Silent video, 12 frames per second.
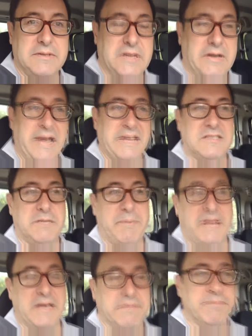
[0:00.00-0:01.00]
you know it has to
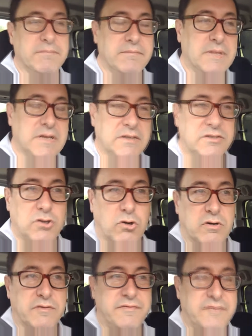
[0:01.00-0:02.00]
be a, a
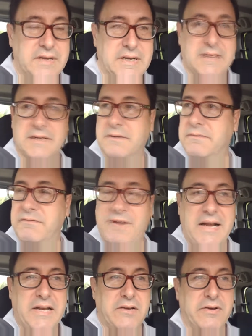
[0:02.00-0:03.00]
store of uh,
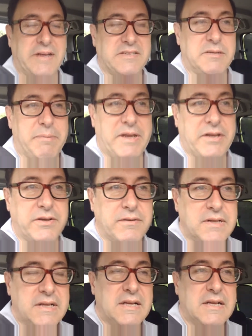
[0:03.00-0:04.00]
value, it has to be
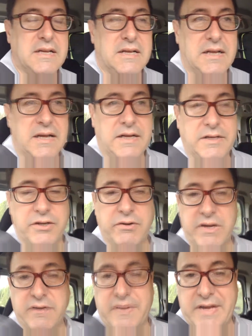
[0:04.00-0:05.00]
a, a,
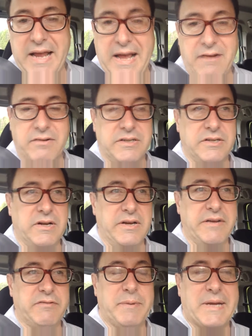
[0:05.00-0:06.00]
unit of account. You know
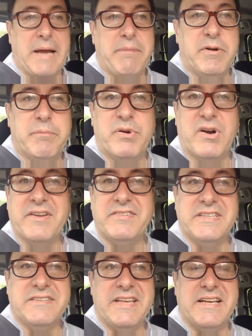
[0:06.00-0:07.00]
you have to be capable of
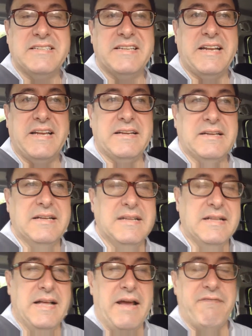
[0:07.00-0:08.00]
pricing things in it.
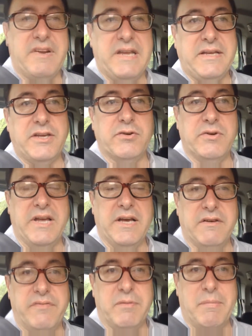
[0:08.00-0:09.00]
Every
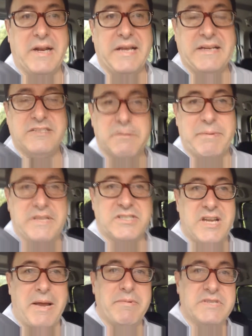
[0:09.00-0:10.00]
unit of the money has to be the
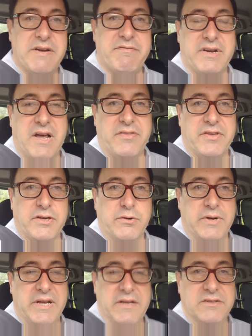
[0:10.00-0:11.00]
same as every other
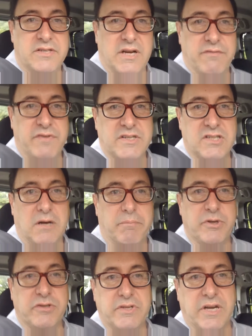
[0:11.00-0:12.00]
unit. So, for
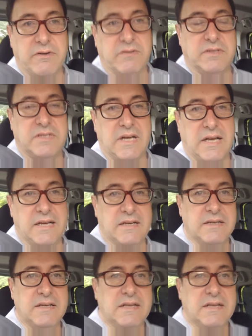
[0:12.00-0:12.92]
example, you don't uh,